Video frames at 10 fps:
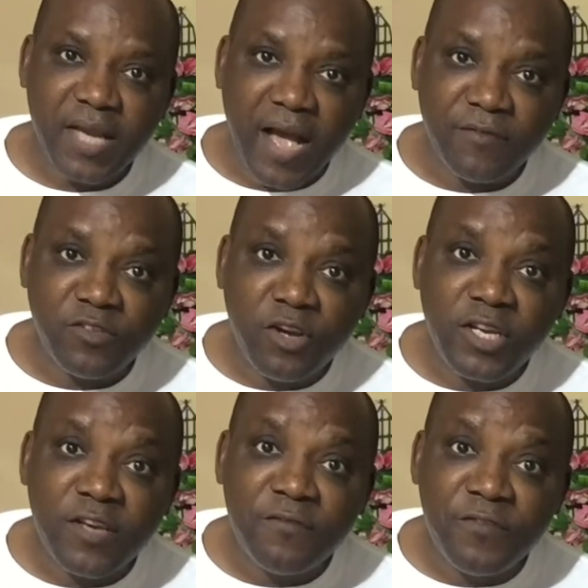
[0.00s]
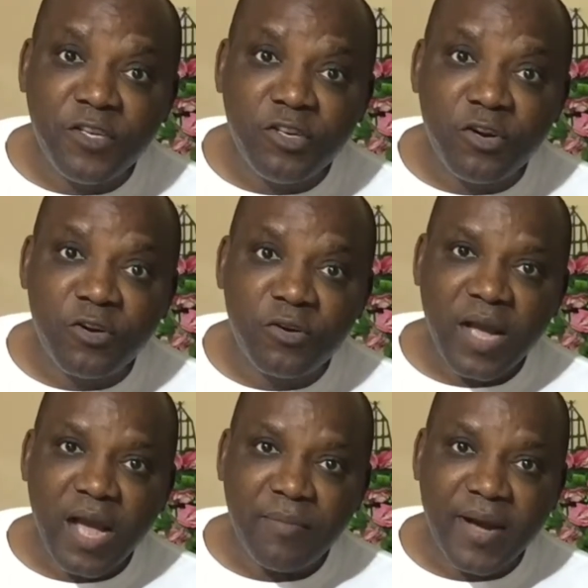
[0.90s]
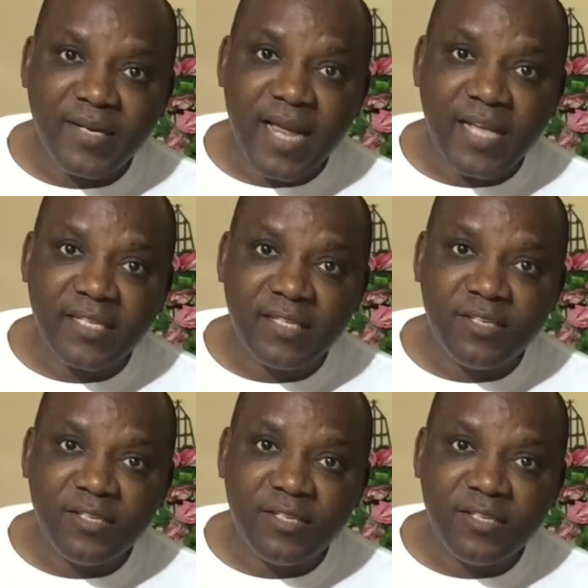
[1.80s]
I've done a video about that.